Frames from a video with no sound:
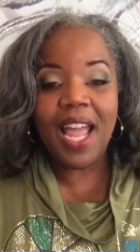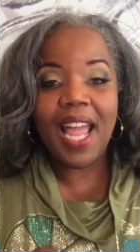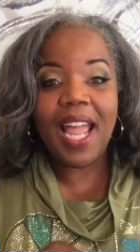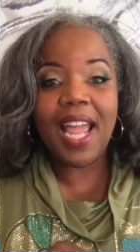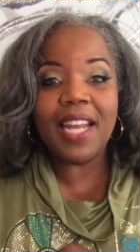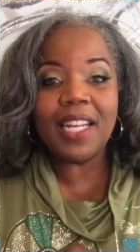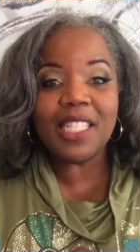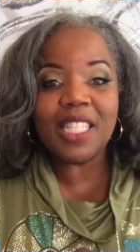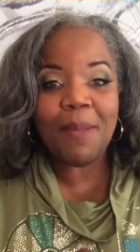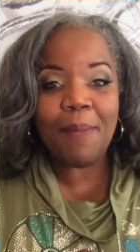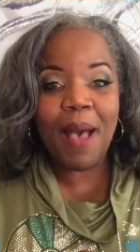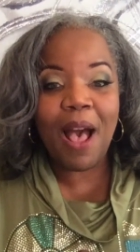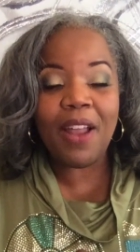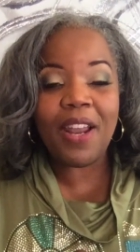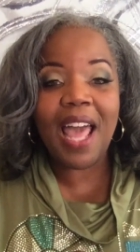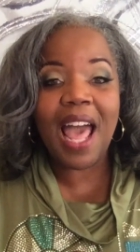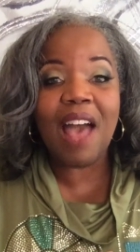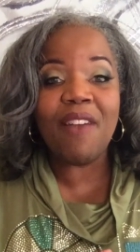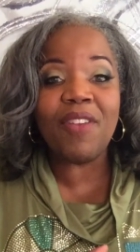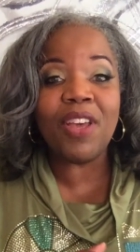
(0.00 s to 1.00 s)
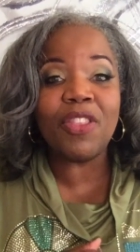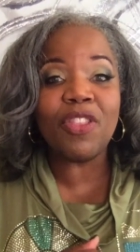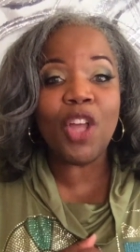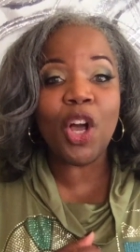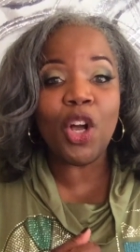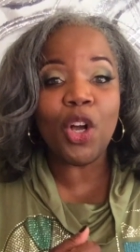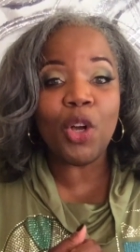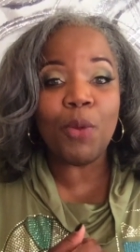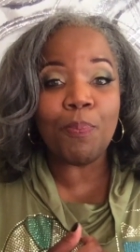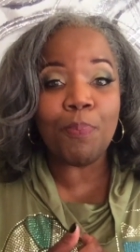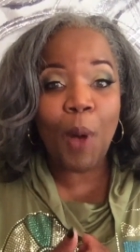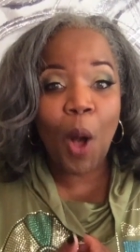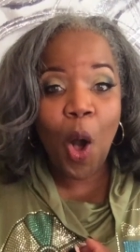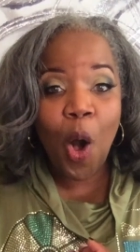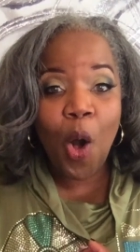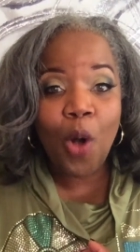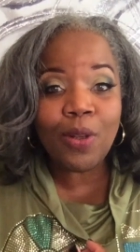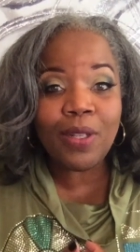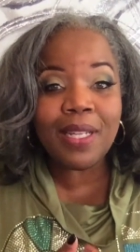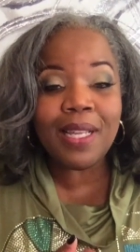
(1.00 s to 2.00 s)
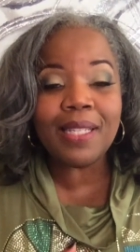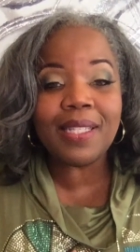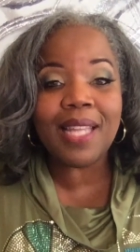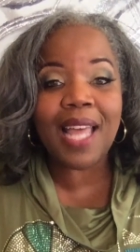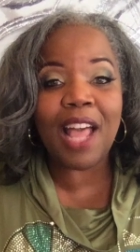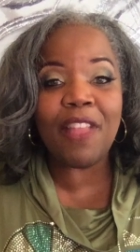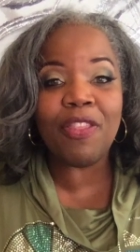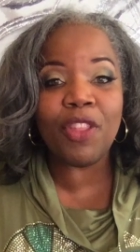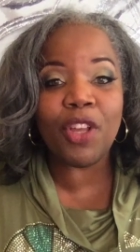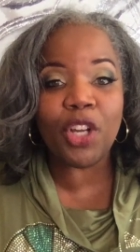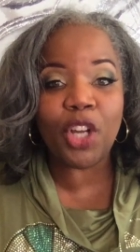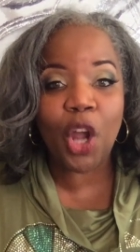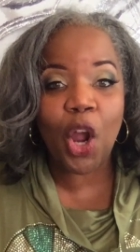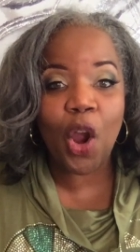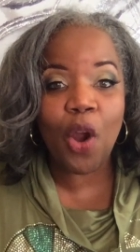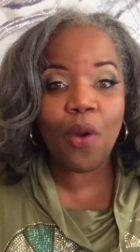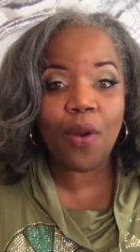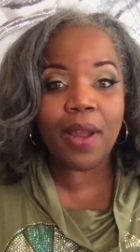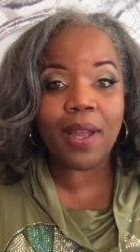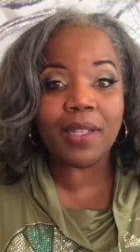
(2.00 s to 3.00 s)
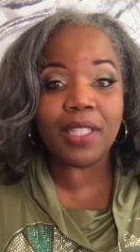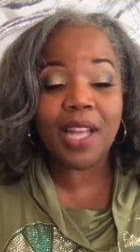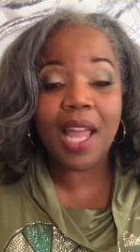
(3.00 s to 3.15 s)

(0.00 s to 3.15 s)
It is about having the boldness and the courage